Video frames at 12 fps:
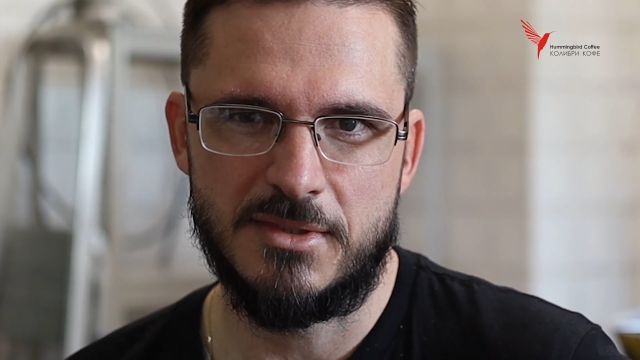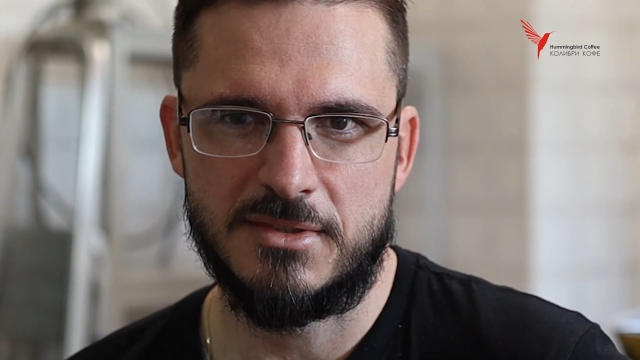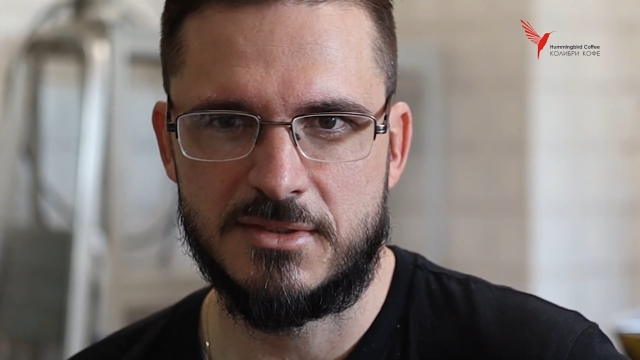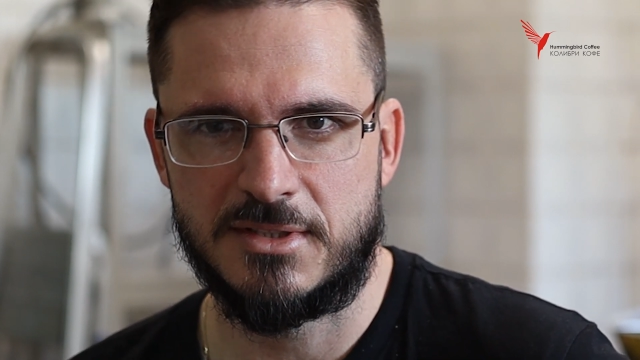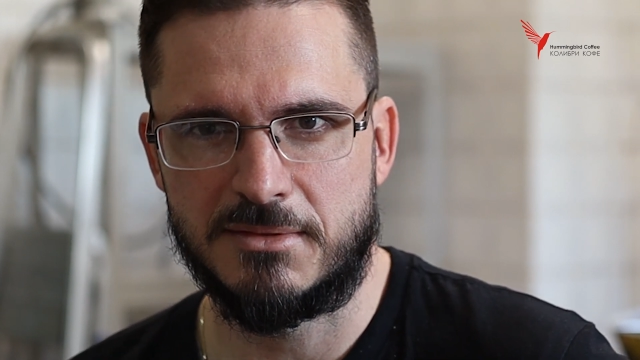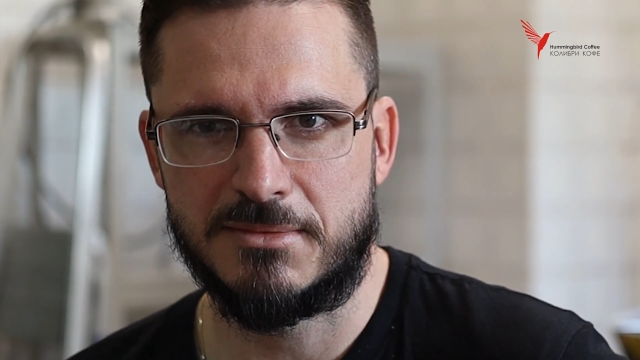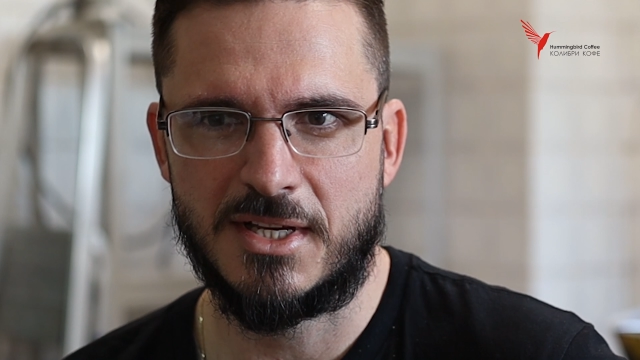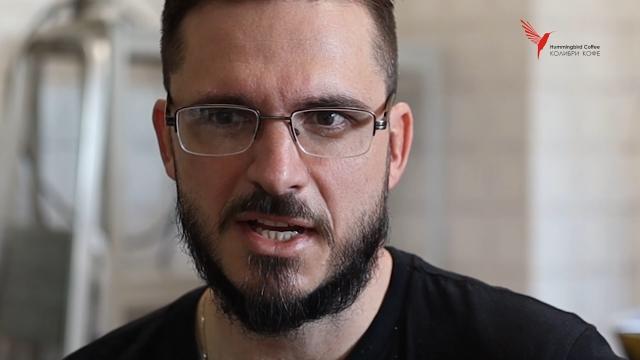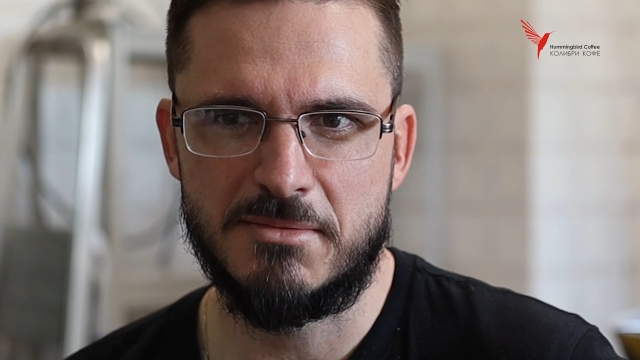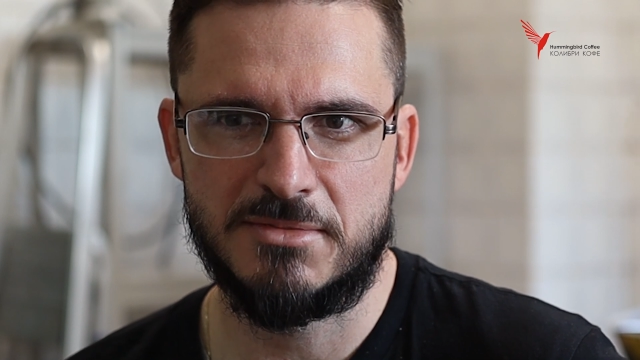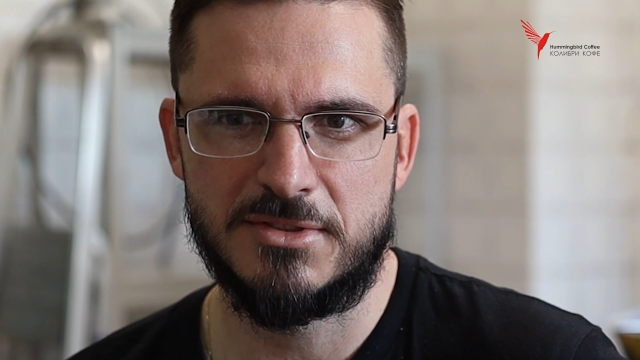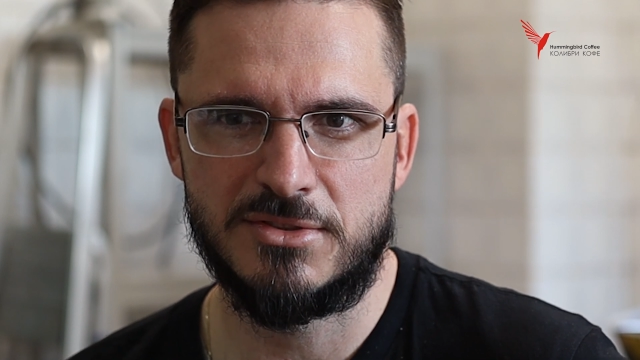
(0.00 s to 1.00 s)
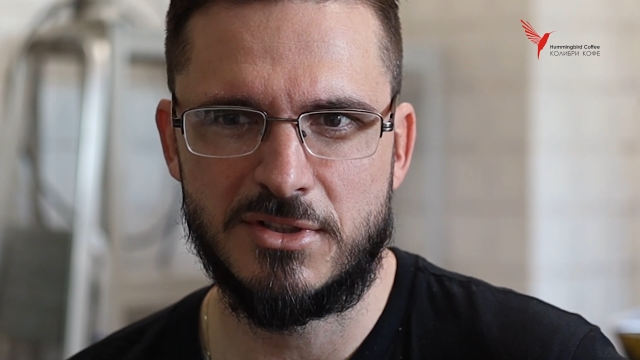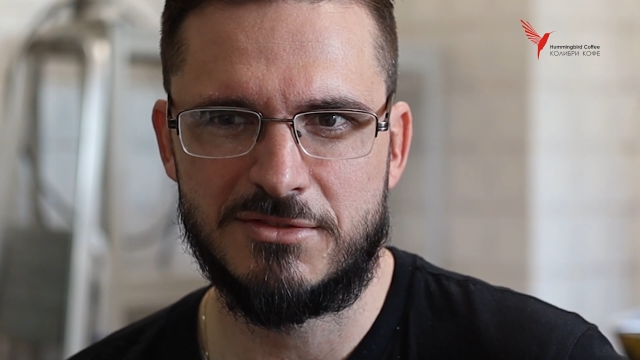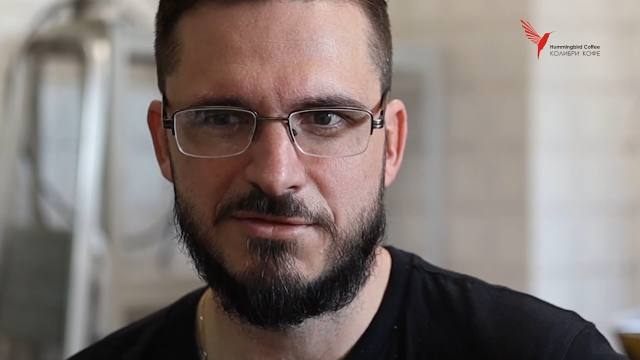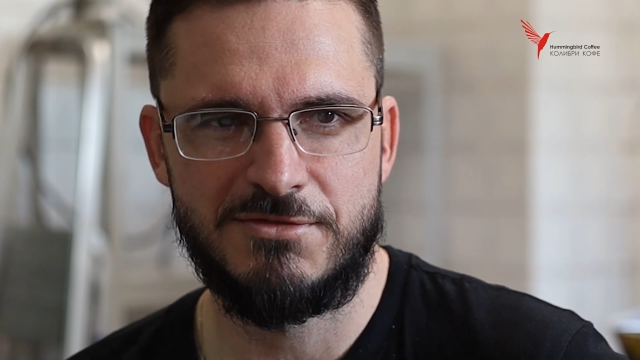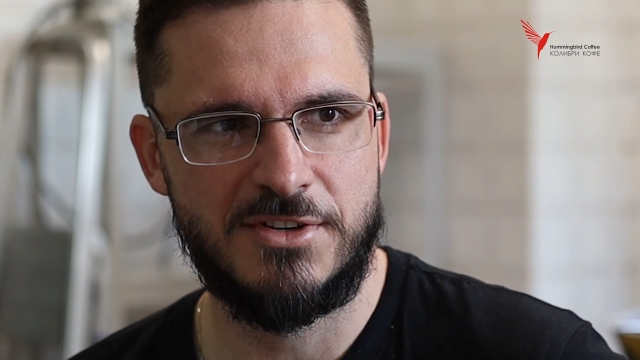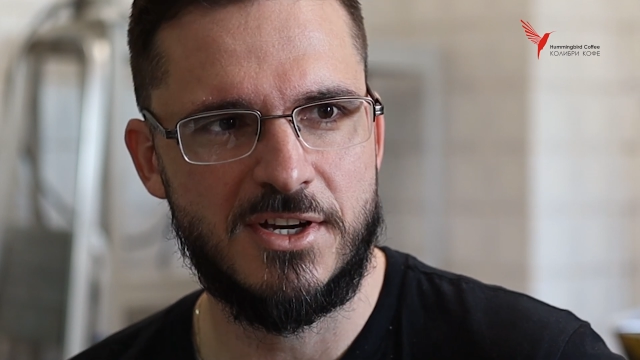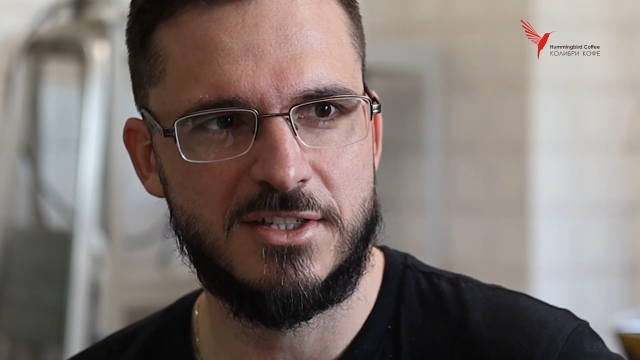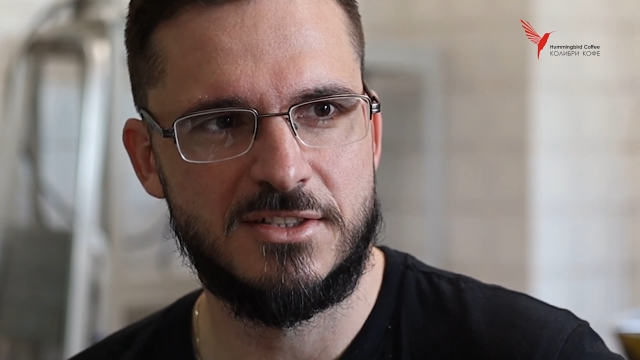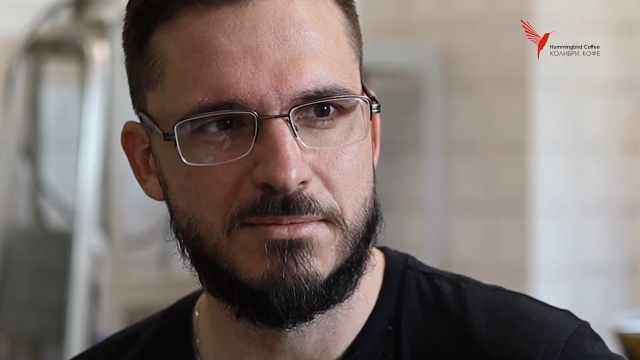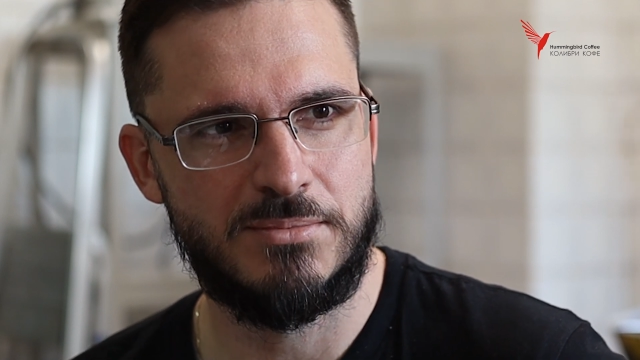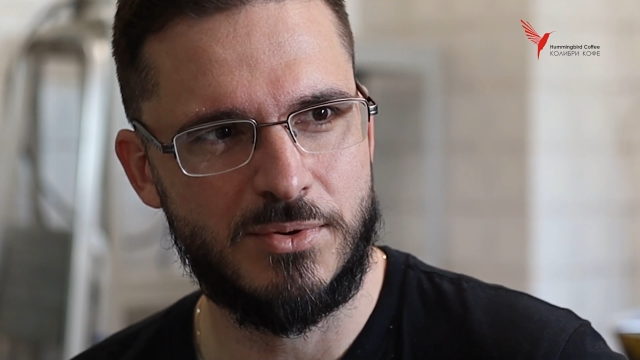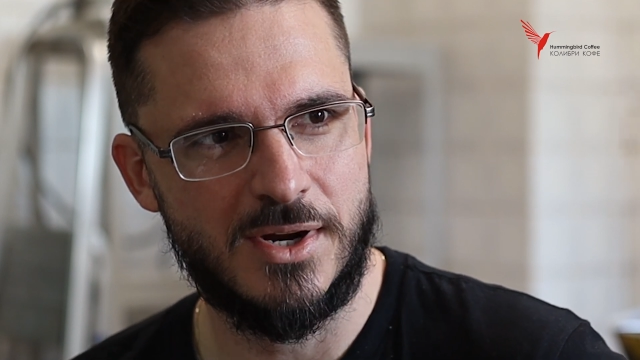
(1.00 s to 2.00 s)
sometimes it's not fair
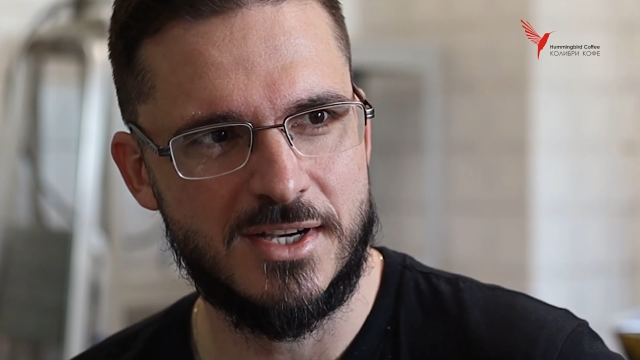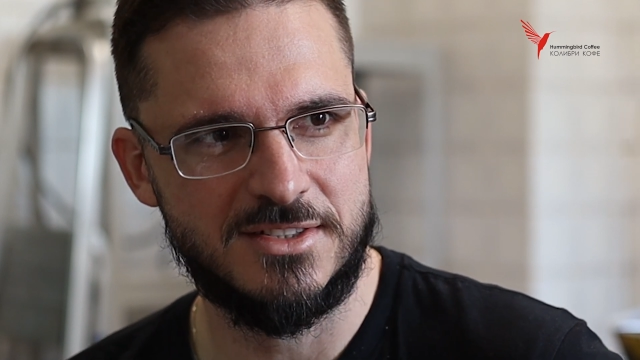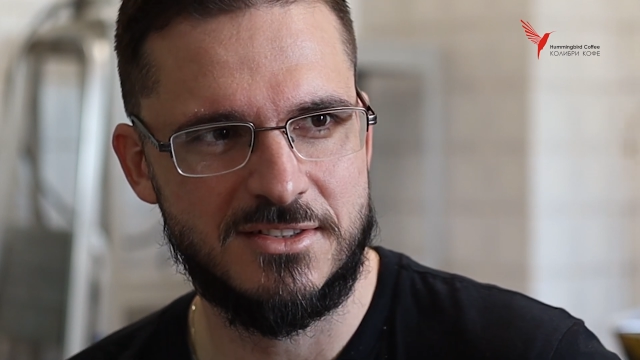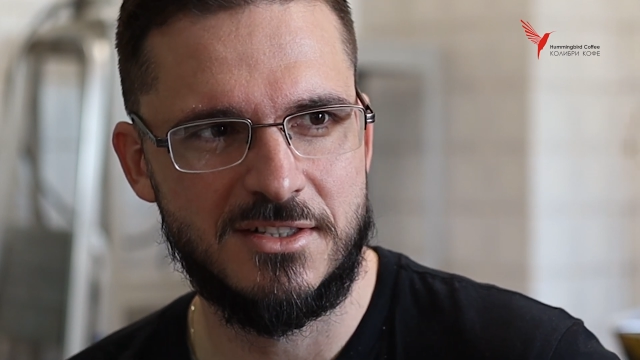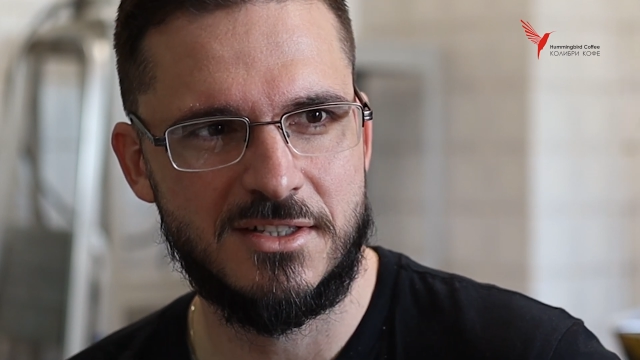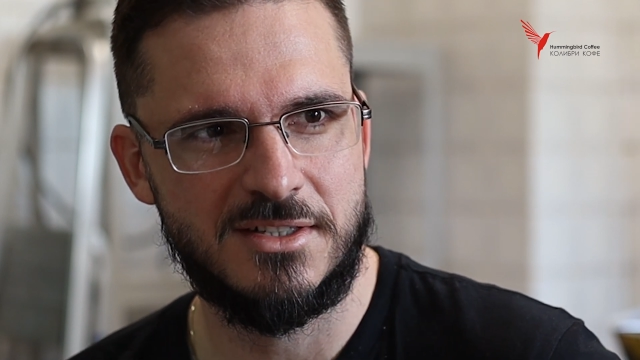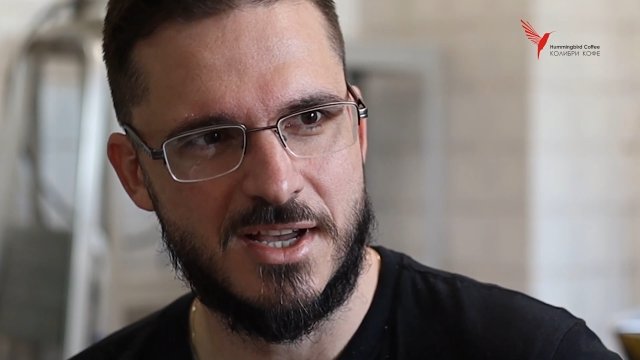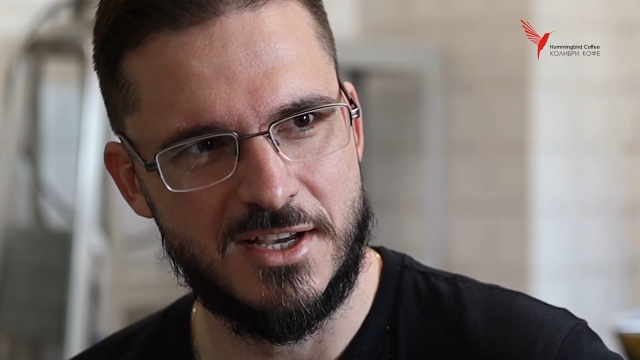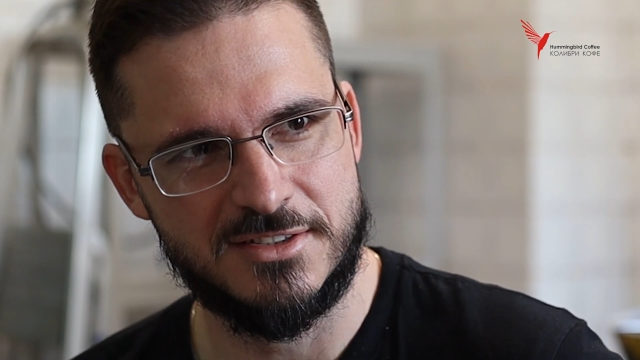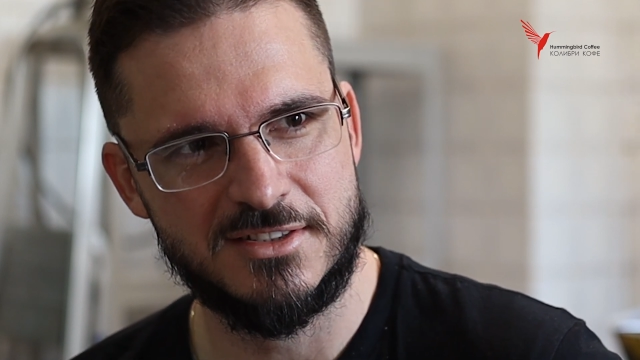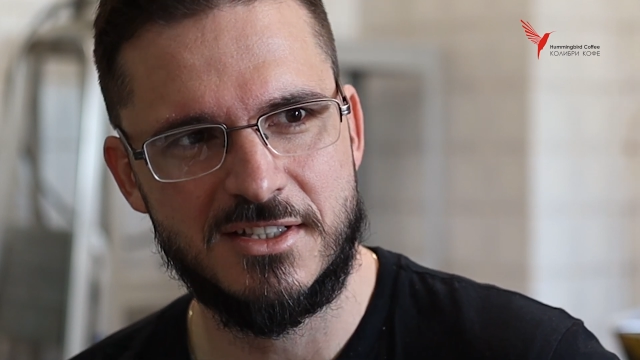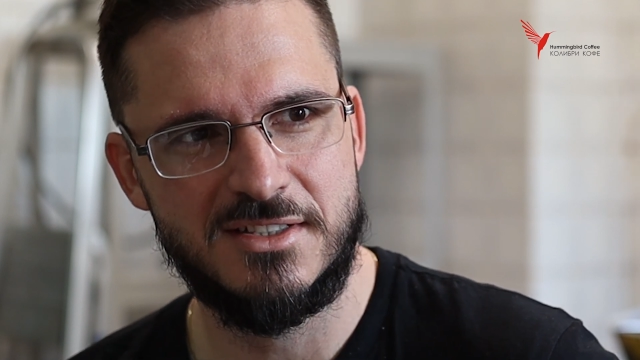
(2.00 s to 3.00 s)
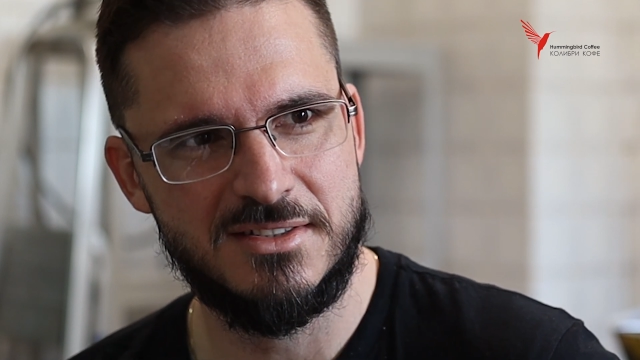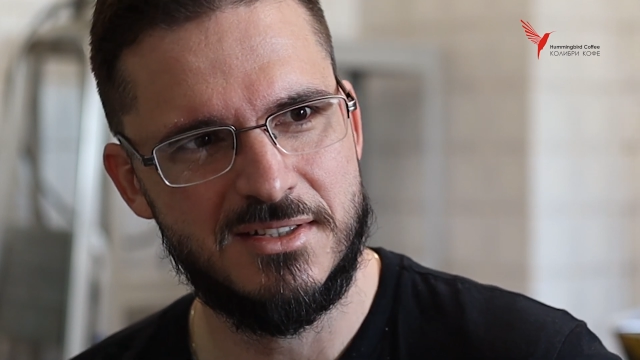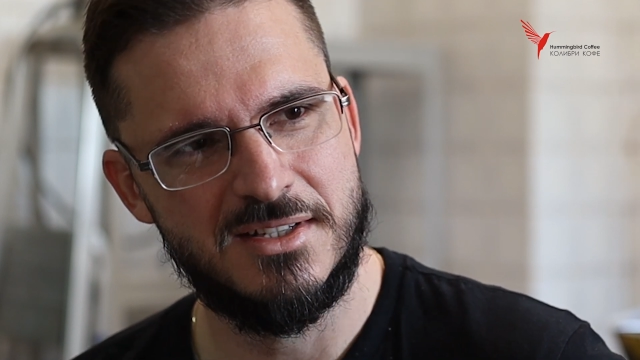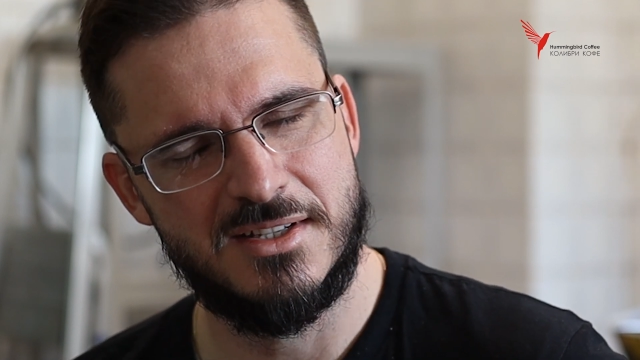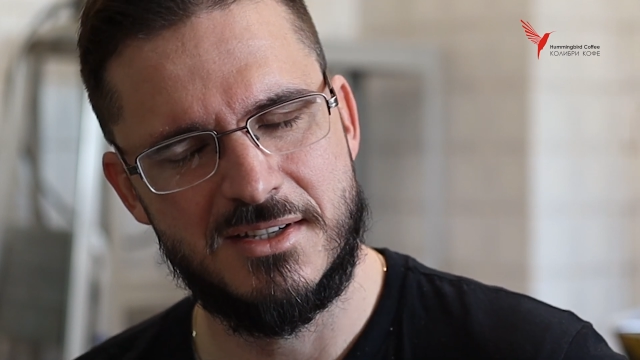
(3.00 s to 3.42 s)
the price they're asking